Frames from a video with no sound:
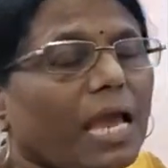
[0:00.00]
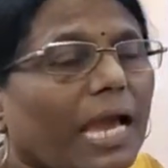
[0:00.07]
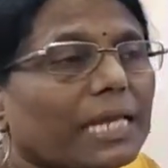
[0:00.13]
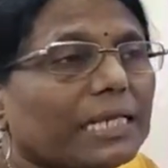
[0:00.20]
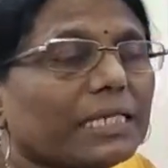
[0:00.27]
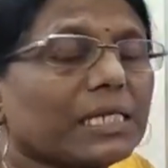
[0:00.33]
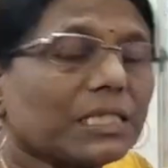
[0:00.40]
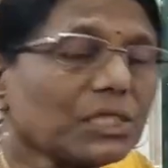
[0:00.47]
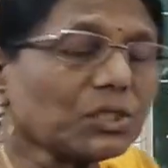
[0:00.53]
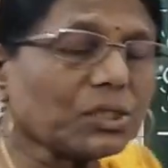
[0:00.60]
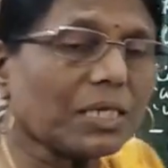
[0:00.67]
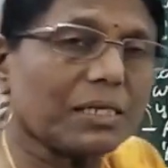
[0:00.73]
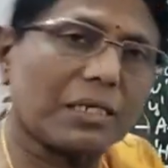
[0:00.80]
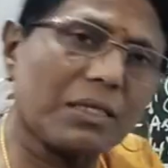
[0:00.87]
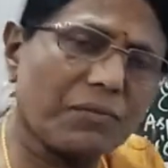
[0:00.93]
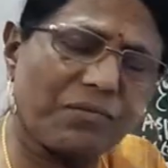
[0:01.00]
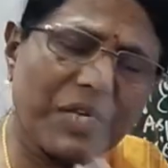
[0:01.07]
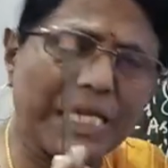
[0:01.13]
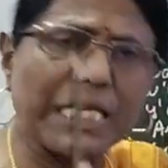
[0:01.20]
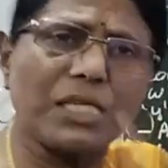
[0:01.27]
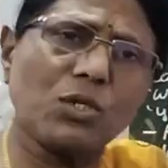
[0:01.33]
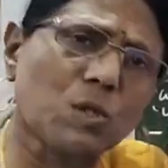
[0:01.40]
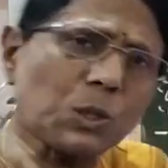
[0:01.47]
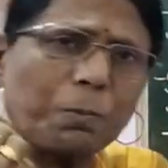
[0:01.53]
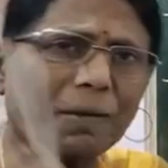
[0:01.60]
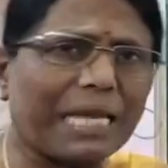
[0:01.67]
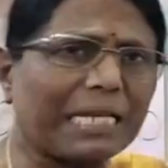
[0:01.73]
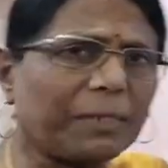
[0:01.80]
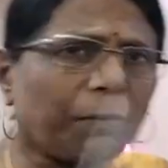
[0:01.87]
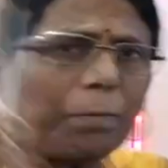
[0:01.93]
And initial, we can use
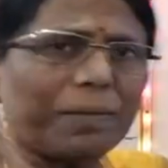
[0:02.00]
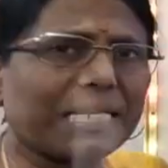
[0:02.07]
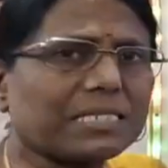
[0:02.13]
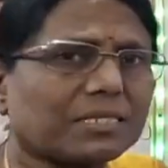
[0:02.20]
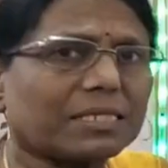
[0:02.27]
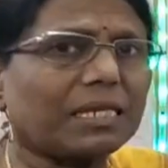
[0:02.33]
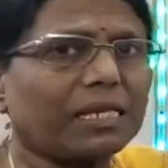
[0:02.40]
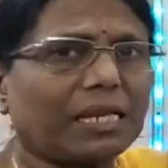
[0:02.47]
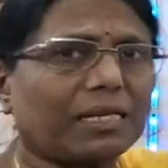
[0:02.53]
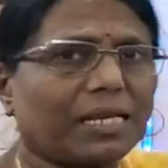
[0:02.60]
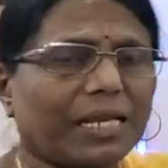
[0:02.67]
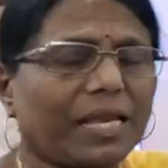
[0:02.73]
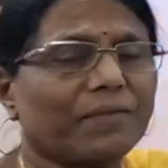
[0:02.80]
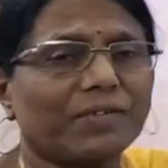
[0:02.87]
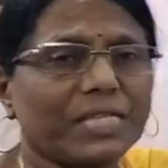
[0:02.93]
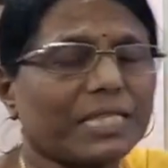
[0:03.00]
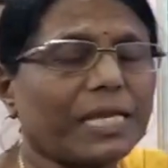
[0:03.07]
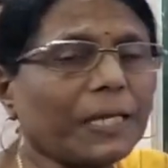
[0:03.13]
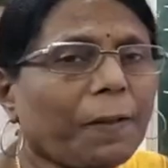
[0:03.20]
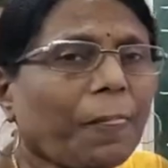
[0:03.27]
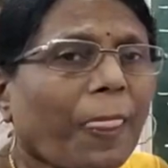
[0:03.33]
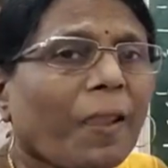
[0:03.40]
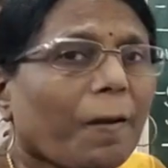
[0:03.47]
pen, pencil, everything.